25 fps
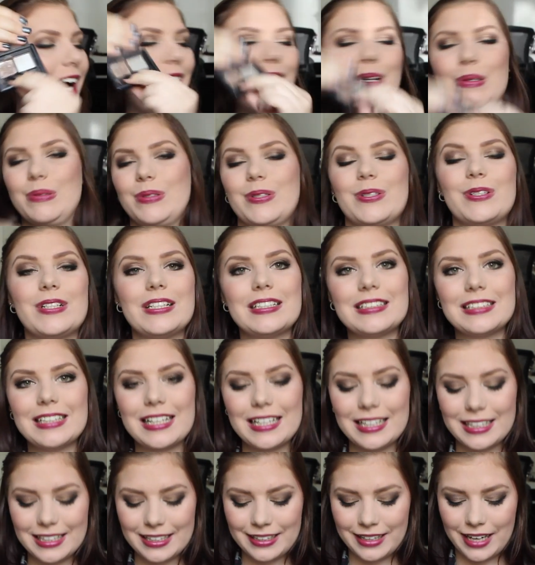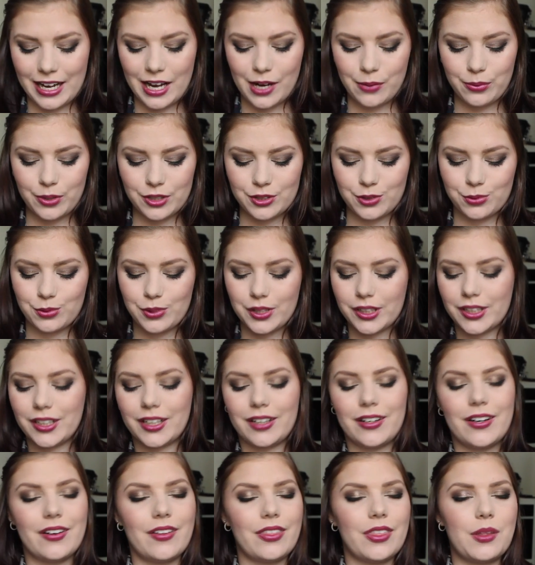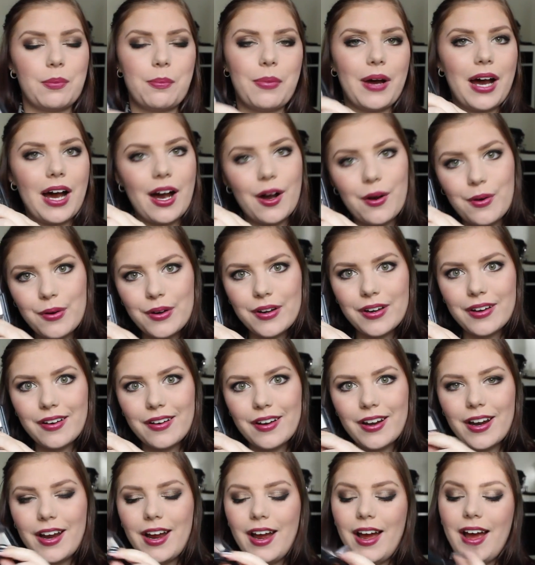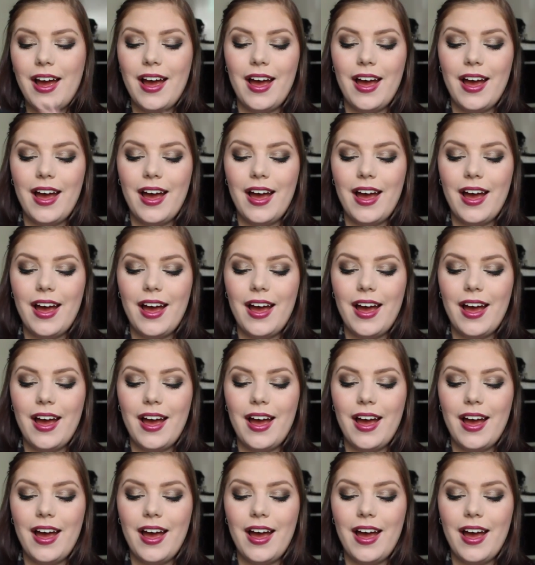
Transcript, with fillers: I'm so excited. I was working on the powder